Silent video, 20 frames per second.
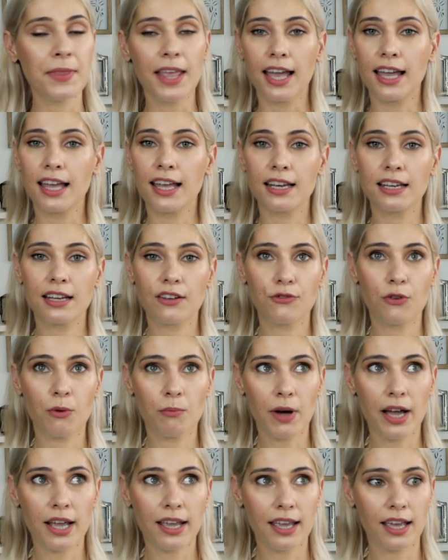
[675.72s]
and for
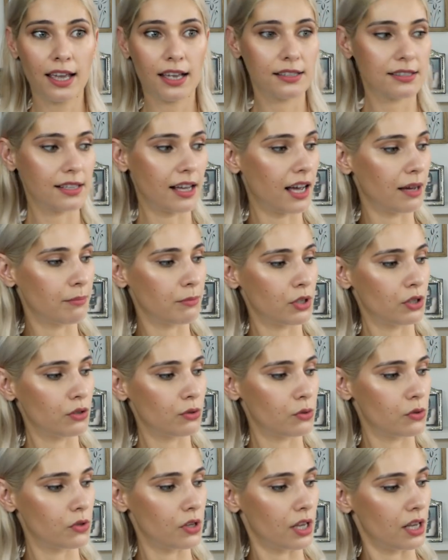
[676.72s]
my case I'm
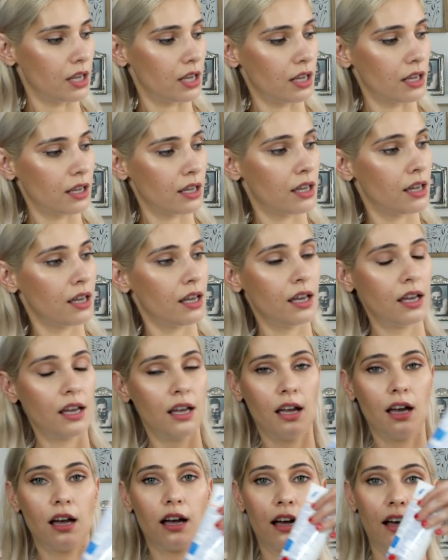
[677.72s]
using
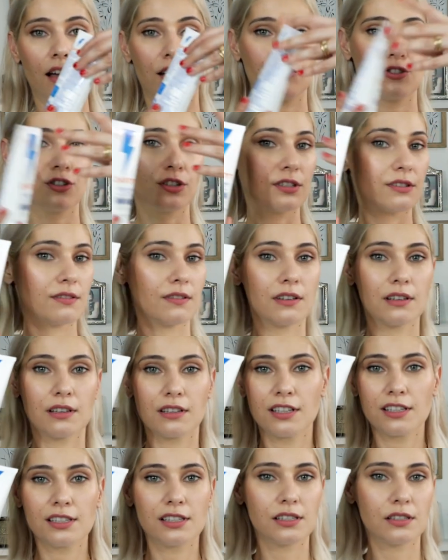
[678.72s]
uh, just
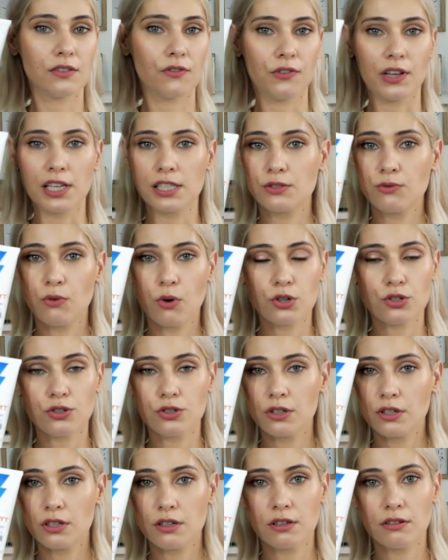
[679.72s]
this is face wash
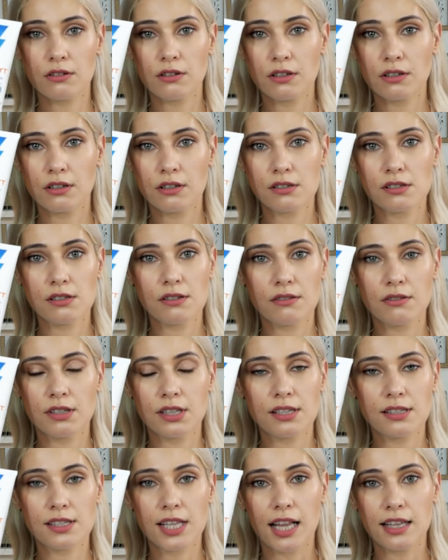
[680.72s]
uh, uh
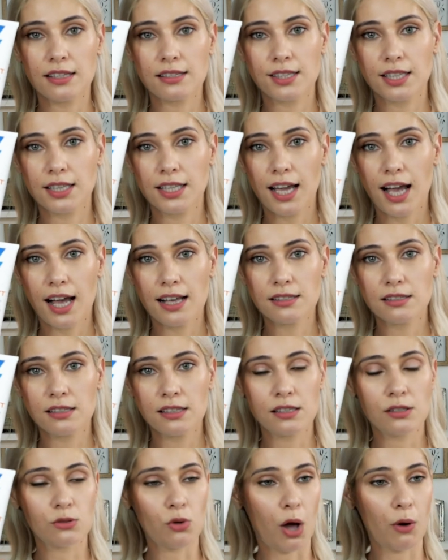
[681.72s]
with salicylic
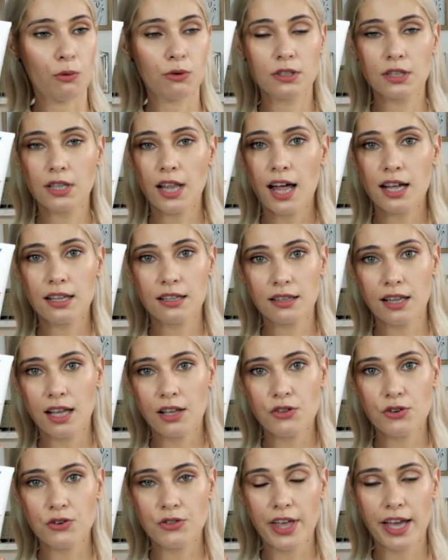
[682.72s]
acid so I will la
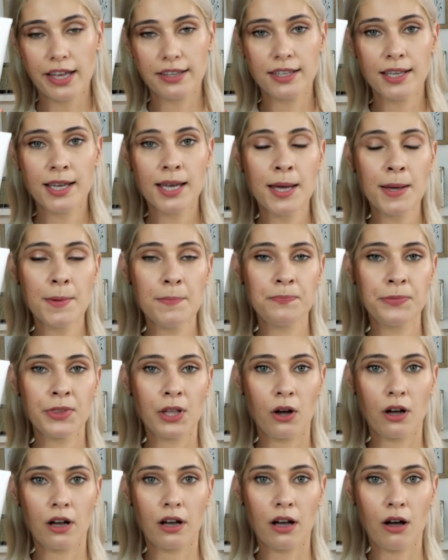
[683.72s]
lather that
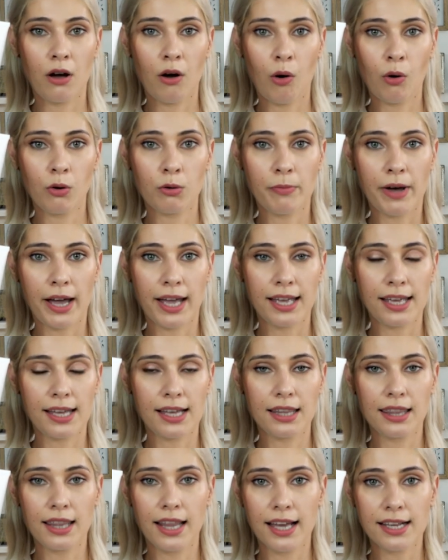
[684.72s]
uh, on my
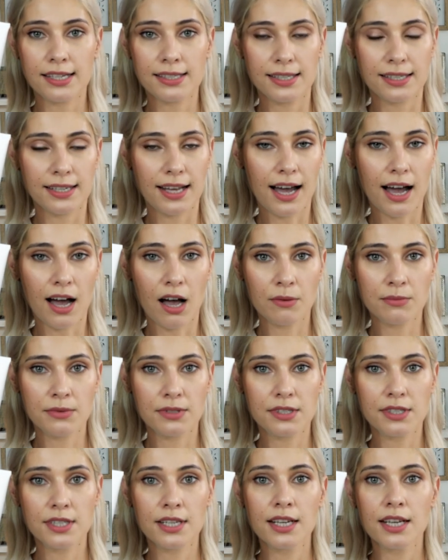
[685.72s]
legs and
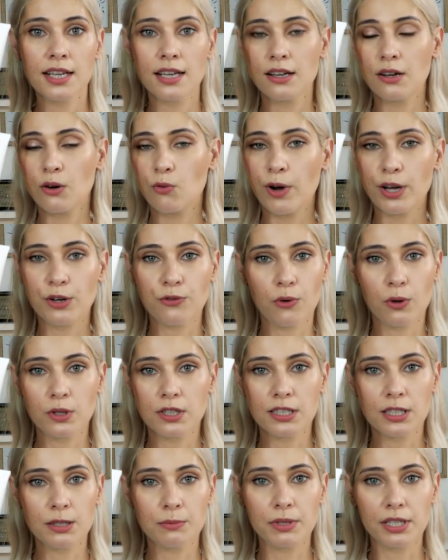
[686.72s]
arms, wait for a
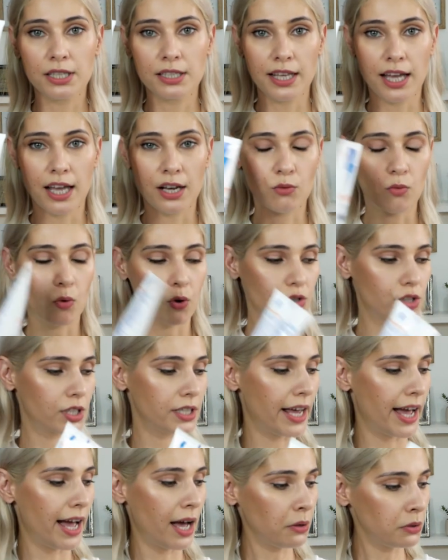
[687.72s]
little bit and wash it
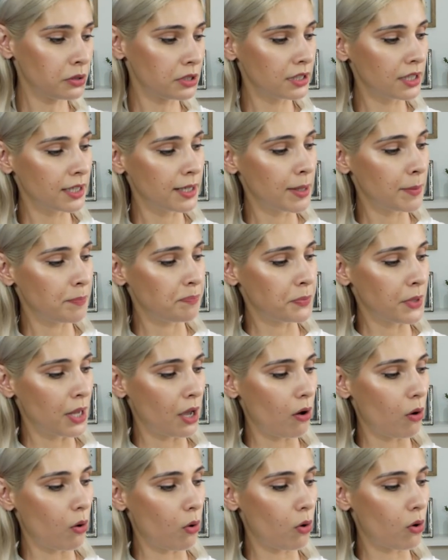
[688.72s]
out
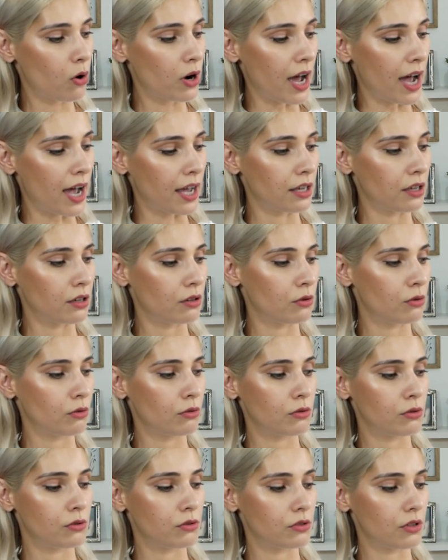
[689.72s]
or I
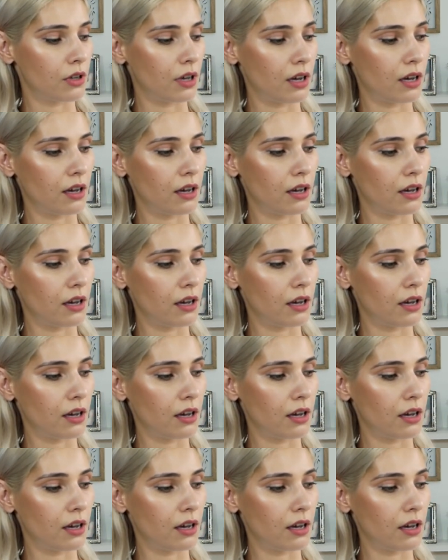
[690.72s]
use